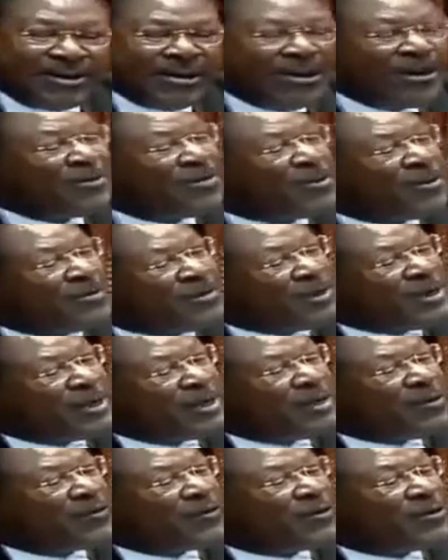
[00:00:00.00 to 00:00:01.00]
Honorable
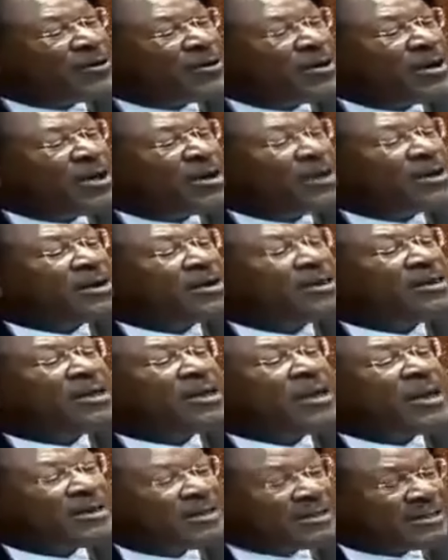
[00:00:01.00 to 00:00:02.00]
Millie, if you go and read
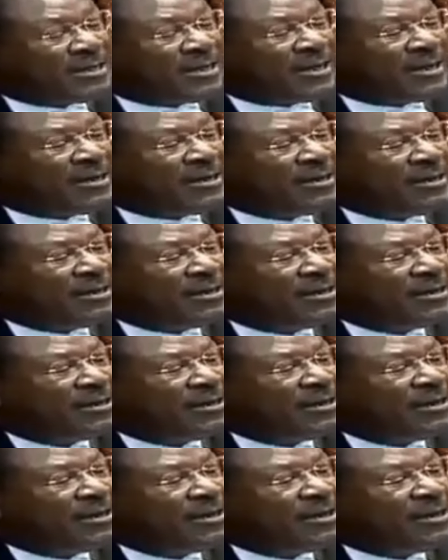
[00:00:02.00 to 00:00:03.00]
the Hansard,
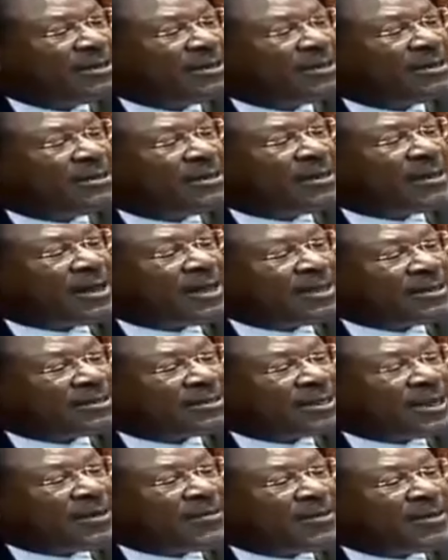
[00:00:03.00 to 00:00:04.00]
the
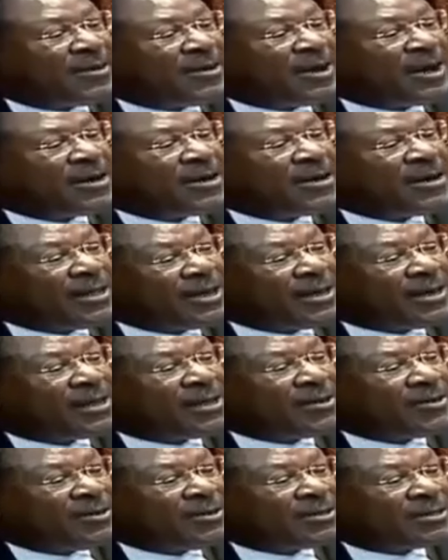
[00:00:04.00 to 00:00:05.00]
last time the word
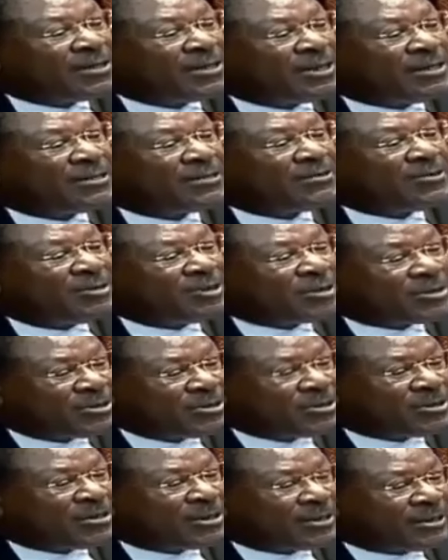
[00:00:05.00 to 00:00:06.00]
kneeling was, this, was
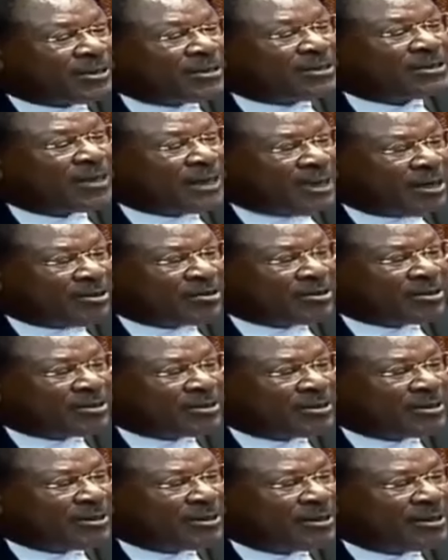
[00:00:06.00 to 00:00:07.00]
used in this
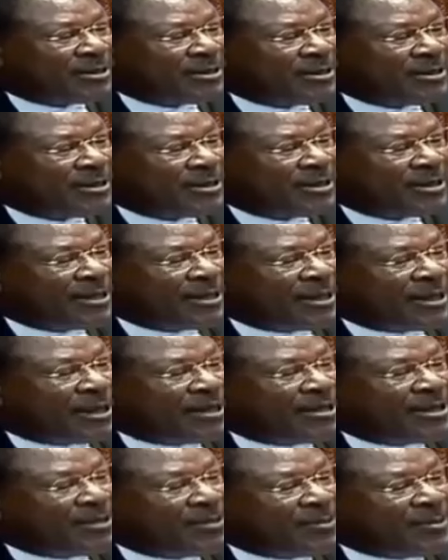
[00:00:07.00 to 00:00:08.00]
house,
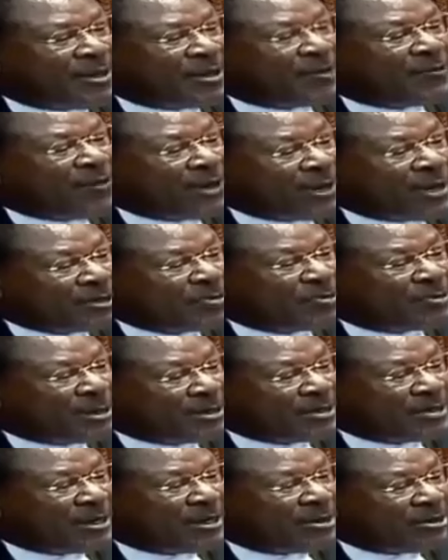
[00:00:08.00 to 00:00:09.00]
a, deb- a vice
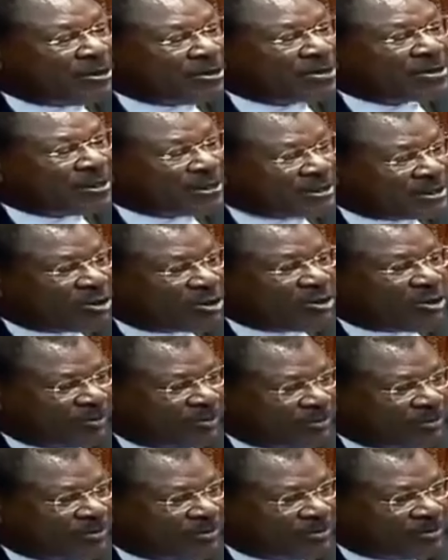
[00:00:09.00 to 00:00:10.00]
president lost his
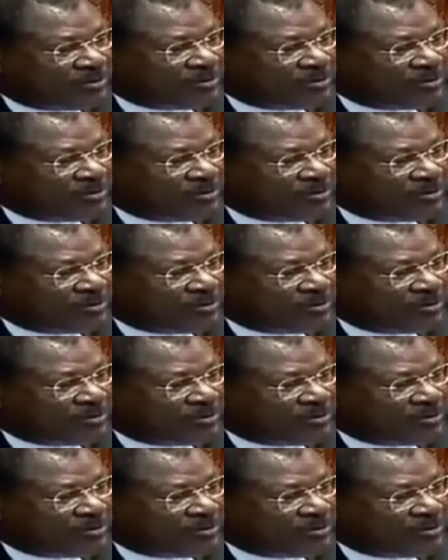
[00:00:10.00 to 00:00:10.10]
job.